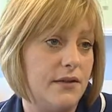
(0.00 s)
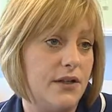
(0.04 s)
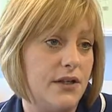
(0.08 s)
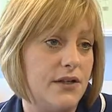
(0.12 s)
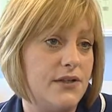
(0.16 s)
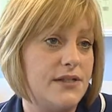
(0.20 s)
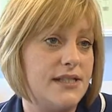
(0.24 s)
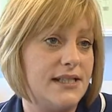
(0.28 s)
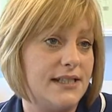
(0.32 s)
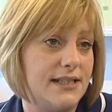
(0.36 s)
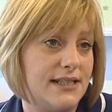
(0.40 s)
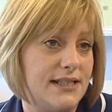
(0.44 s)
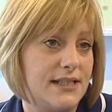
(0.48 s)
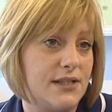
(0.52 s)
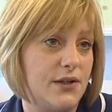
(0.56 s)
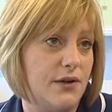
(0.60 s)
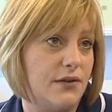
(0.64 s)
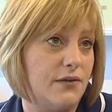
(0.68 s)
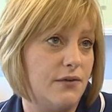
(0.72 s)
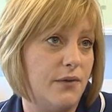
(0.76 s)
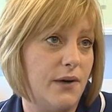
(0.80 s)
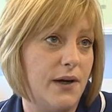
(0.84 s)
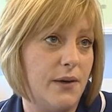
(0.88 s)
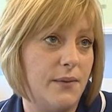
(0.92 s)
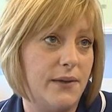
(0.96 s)
Using this
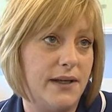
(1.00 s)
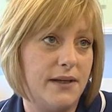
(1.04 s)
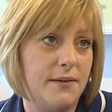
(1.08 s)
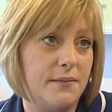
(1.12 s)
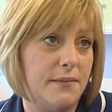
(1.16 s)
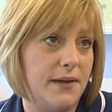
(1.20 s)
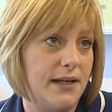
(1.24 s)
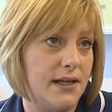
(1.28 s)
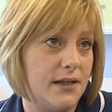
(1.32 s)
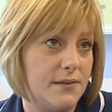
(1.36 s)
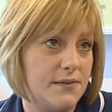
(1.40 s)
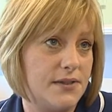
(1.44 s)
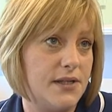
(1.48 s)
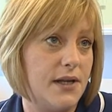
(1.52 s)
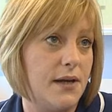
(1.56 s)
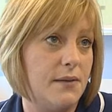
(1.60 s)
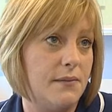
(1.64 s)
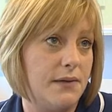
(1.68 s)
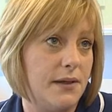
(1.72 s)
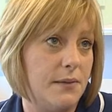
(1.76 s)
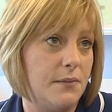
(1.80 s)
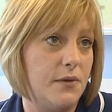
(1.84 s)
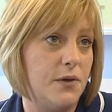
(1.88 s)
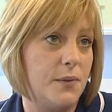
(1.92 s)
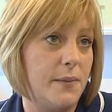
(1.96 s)
software, we can pick up so
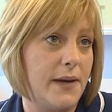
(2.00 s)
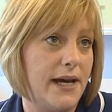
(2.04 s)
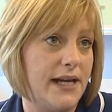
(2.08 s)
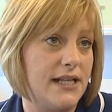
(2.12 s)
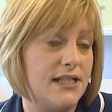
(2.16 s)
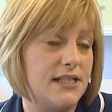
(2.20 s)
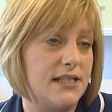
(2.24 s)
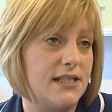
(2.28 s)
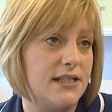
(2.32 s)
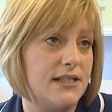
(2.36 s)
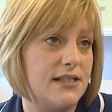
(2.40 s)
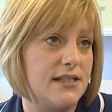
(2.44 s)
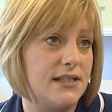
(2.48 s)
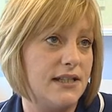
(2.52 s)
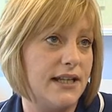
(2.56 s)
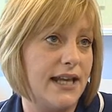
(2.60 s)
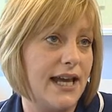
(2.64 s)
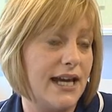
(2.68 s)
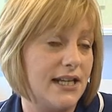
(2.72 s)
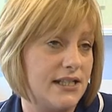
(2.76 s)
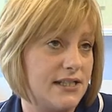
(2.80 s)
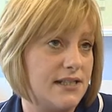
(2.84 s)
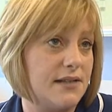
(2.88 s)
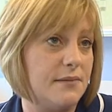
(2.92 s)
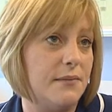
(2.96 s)
many more patients and
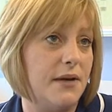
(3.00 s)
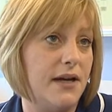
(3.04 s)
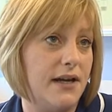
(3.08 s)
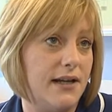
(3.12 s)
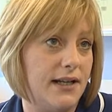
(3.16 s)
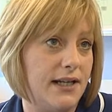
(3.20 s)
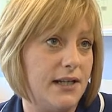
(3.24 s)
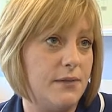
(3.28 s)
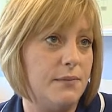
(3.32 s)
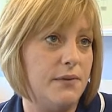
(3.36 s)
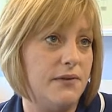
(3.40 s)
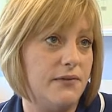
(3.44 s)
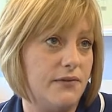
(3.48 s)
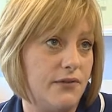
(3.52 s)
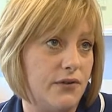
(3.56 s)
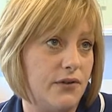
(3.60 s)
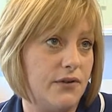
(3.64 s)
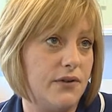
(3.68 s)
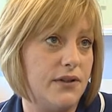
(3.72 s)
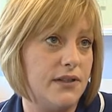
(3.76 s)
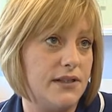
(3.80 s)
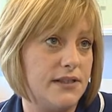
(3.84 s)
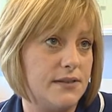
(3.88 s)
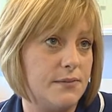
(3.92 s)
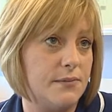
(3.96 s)
catch them early
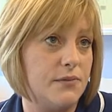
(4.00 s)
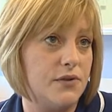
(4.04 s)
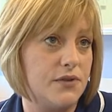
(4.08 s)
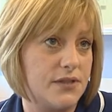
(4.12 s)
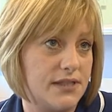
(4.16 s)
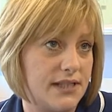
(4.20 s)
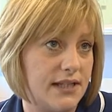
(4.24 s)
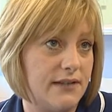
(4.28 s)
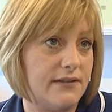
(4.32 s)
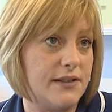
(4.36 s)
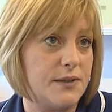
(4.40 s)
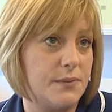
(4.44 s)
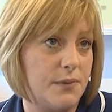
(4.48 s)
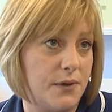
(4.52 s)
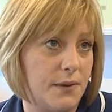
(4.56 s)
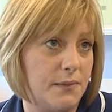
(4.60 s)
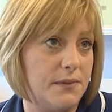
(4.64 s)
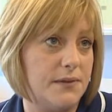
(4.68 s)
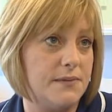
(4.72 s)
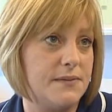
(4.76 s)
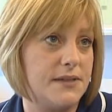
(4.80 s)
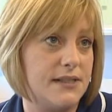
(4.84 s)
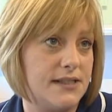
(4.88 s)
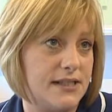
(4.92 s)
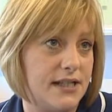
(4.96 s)
before there's more serious
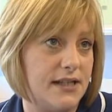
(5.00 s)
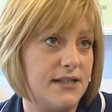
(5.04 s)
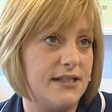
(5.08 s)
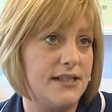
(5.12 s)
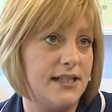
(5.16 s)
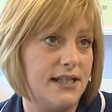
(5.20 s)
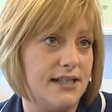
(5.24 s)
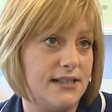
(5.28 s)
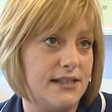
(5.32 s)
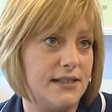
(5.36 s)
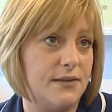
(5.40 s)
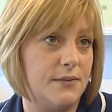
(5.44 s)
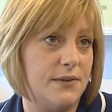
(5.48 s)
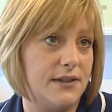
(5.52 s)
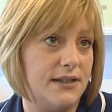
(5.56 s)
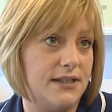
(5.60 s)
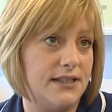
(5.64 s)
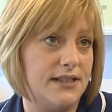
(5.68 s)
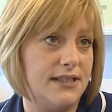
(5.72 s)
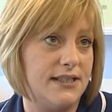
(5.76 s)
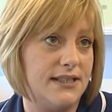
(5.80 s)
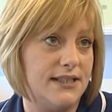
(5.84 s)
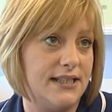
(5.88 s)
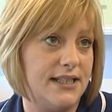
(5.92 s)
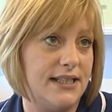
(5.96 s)
problems associated with
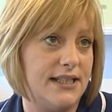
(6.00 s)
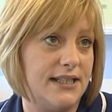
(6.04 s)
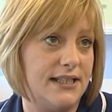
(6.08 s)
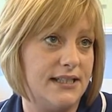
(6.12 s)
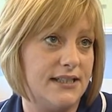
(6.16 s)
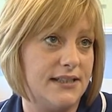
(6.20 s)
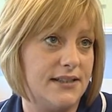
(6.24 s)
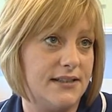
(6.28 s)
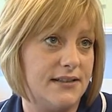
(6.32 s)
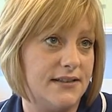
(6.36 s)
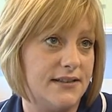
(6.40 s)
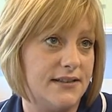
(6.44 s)
the disease.